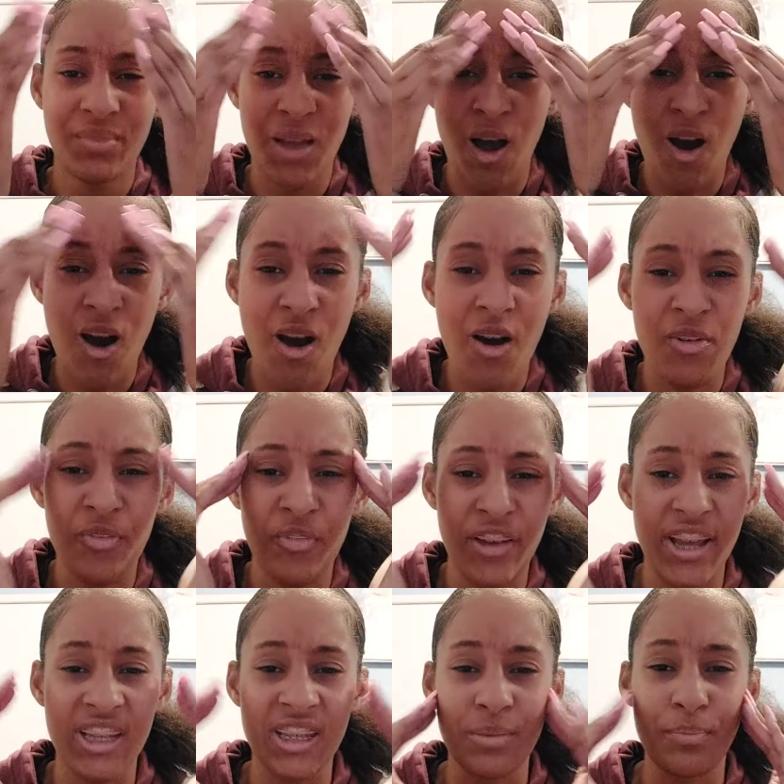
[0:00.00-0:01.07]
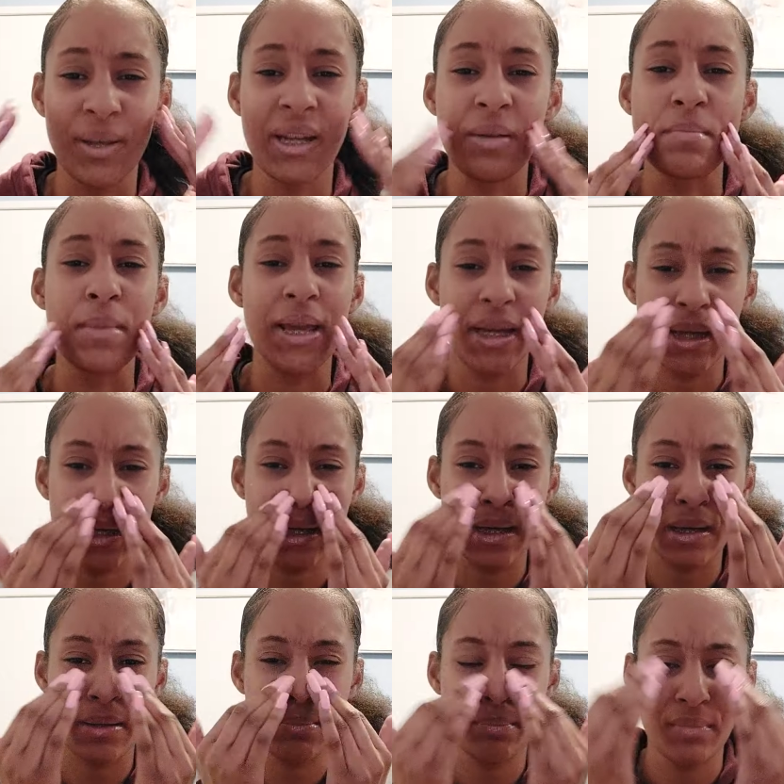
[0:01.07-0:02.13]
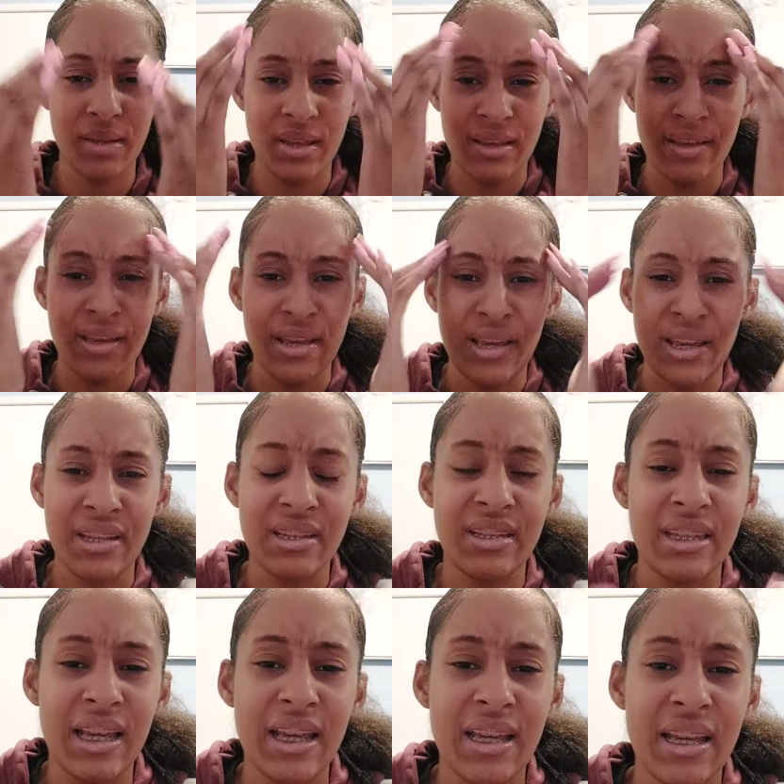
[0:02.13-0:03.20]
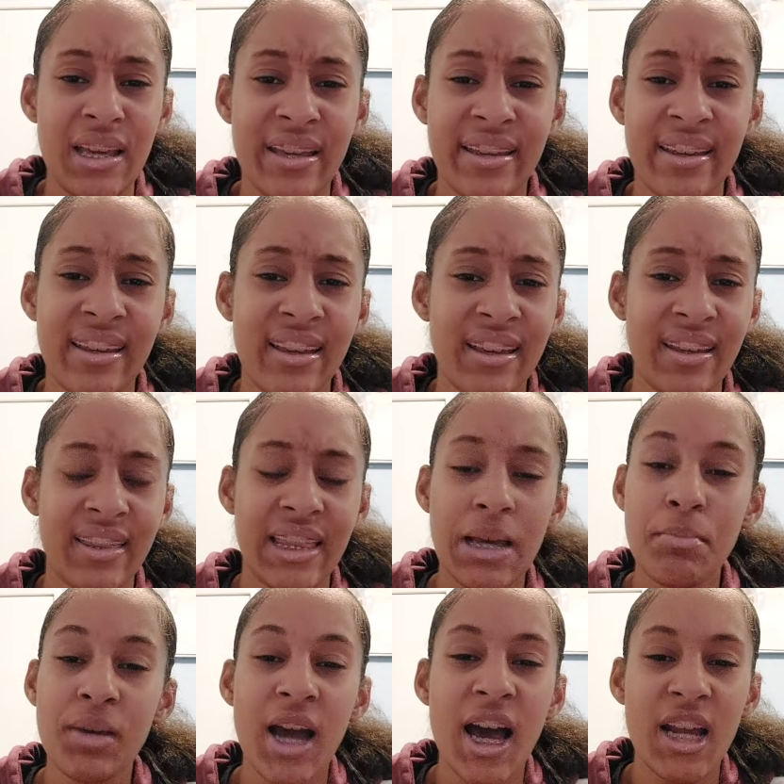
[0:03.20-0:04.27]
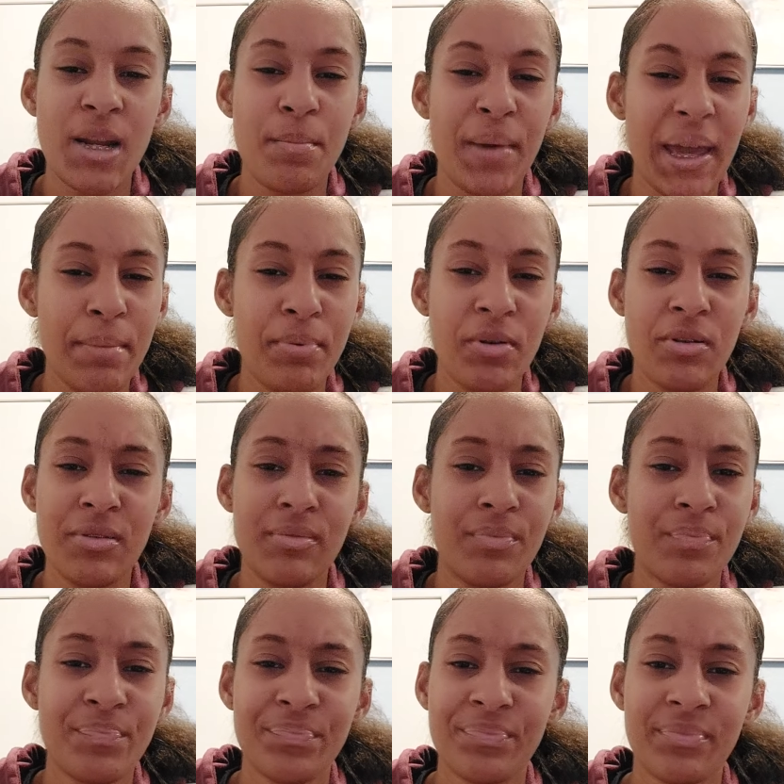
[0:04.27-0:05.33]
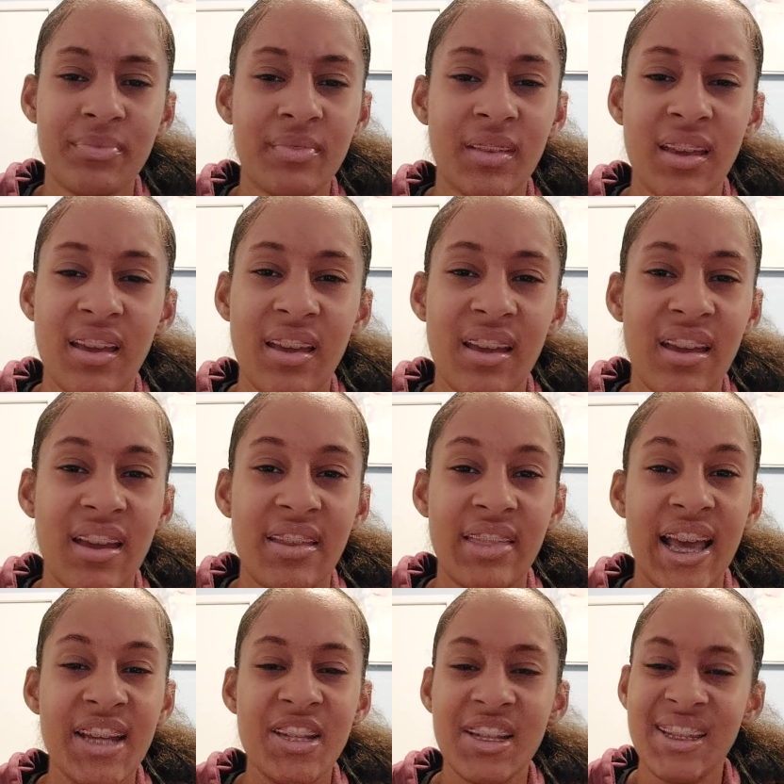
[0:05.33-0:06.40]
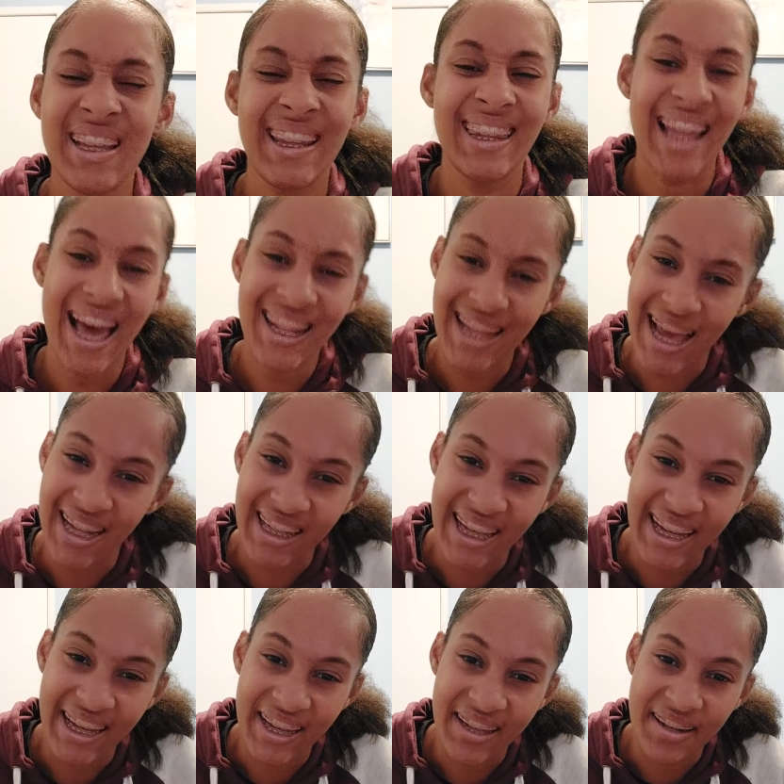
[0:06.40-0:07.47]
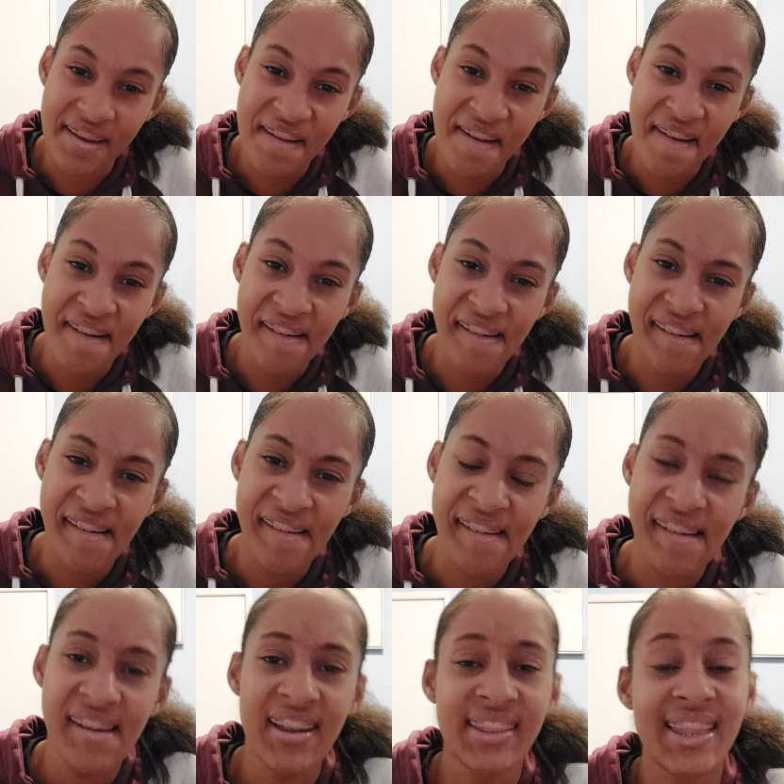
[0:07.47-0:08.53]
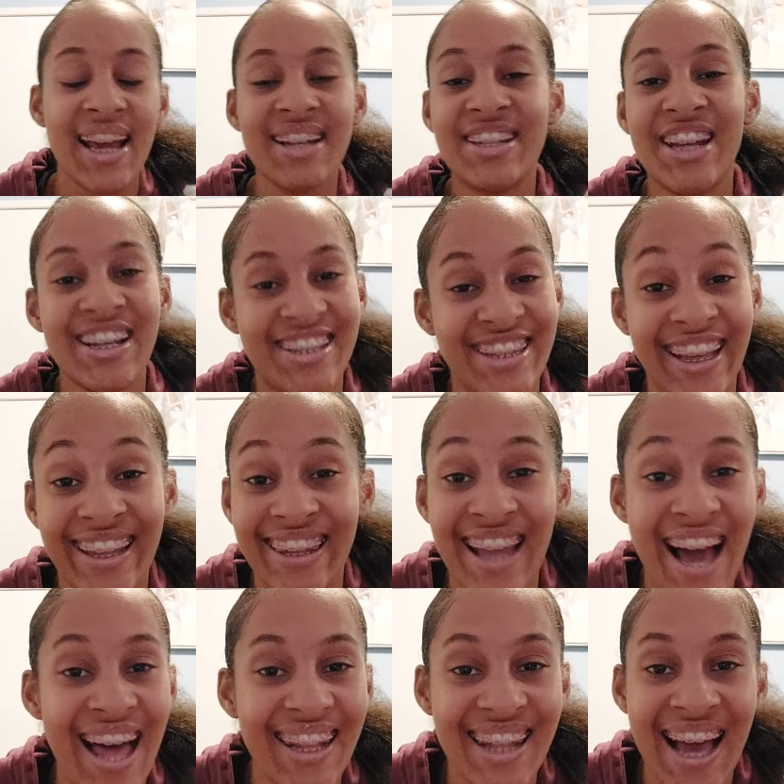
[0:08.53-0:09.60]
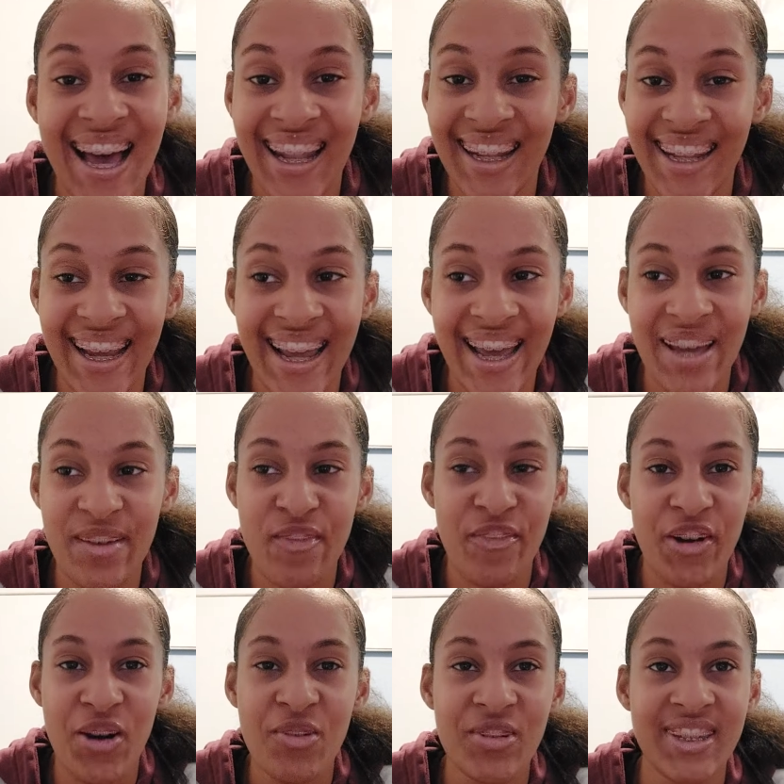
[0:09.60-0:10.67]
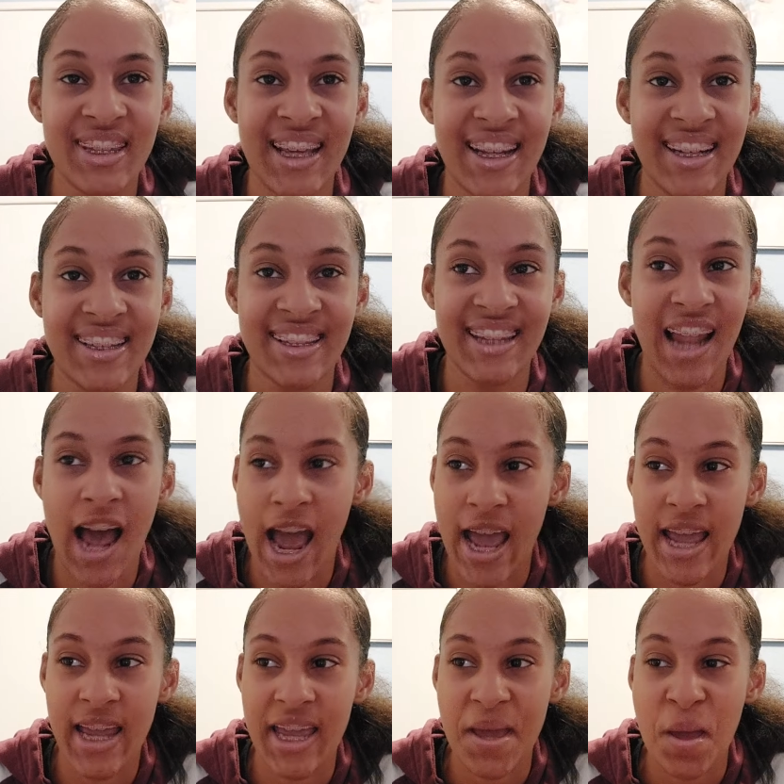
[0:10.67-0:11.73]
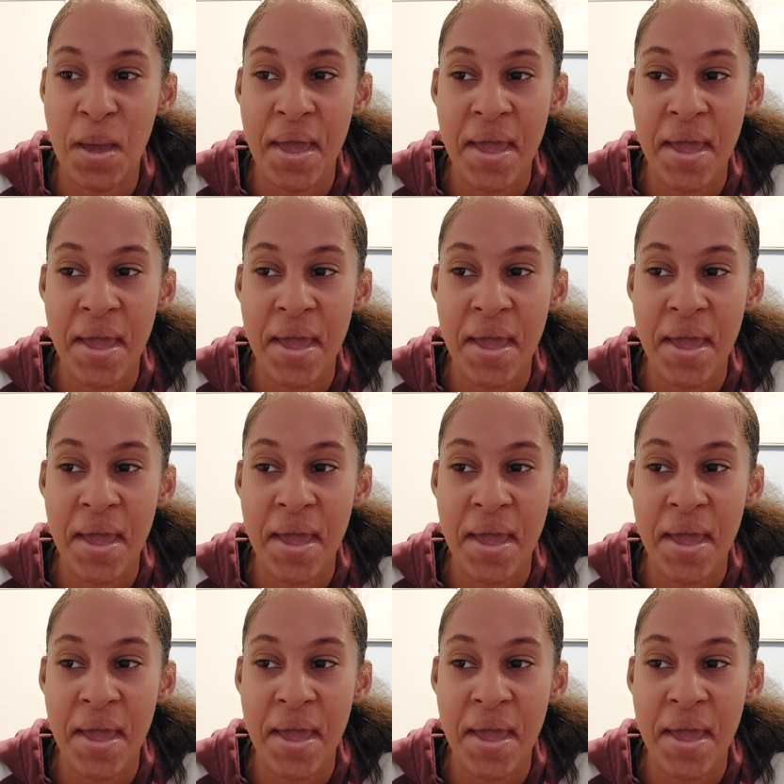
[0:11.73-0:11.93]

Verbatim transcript: all face beaded makeup. You see, them kind of people, they just in la la land. They just in la la land, folks. And it's like,